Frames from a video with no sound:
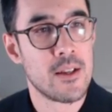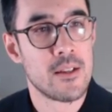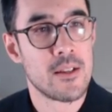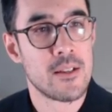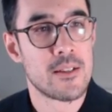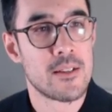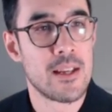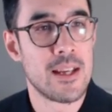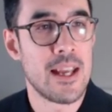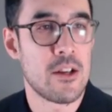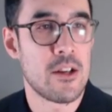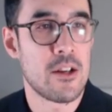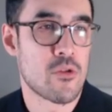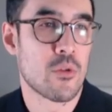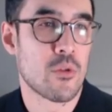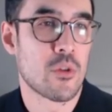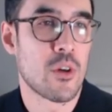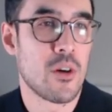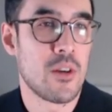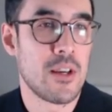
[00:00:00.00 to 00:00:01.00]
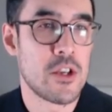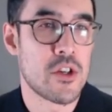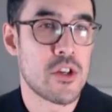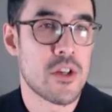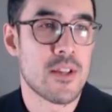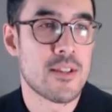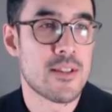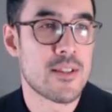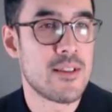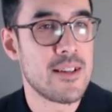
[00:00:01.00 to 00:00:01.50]
The Electoral
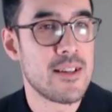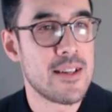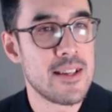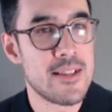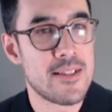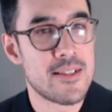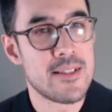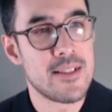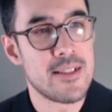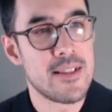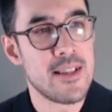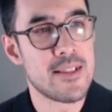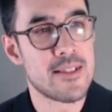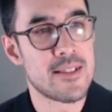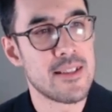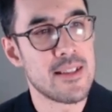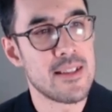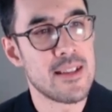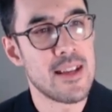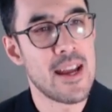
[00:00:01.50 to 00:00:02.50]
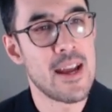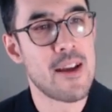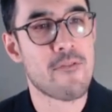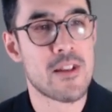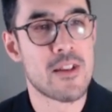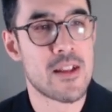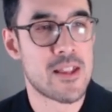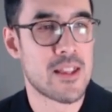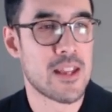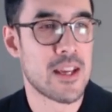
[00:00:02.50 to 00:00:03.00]
College size isn't
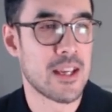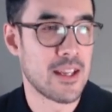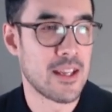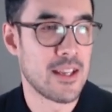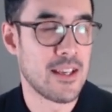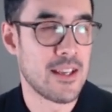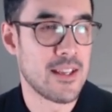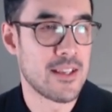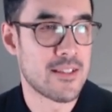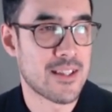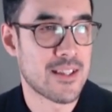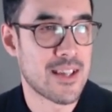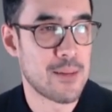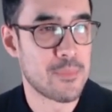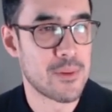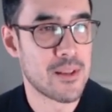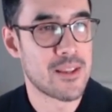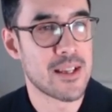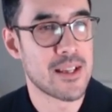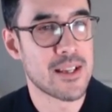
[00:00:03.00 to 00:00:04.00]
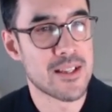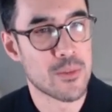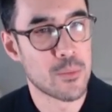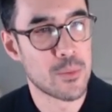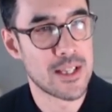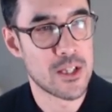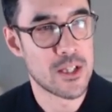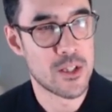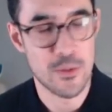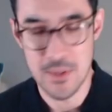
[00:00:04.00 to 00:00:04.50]
everything, and there's a couple of things I
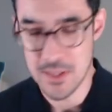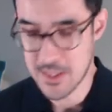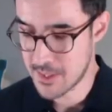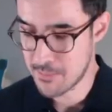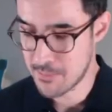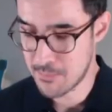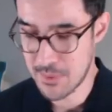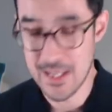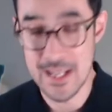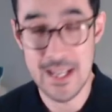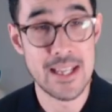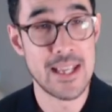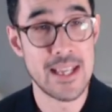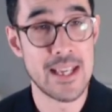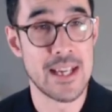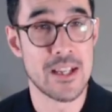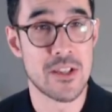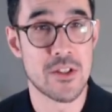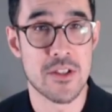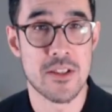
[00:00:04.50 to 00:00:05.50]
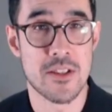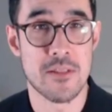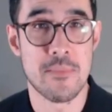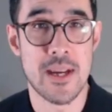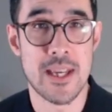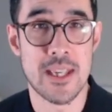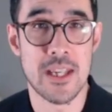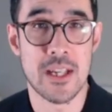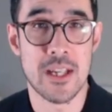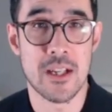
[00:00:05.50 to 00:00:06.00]
wanted to explain here just to
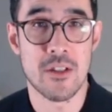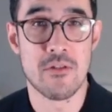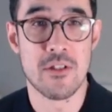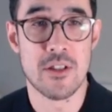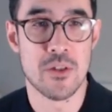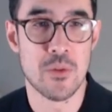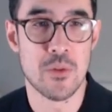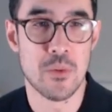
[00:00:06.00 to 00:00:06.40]
make it crystal